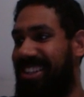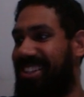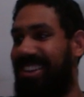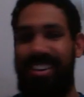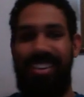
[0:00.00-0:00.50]

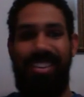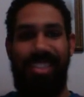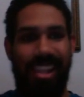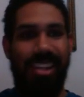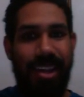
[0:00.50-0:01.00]
So
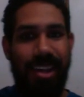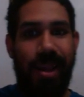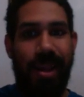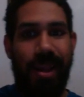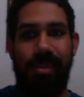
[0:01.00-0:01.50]
let's get
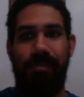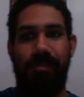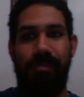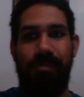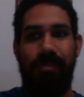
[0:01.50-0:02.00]

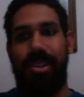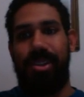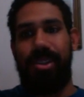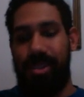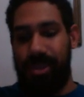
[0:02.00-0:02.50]
back into
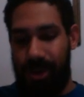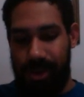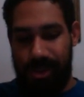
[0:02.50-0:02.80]
the story.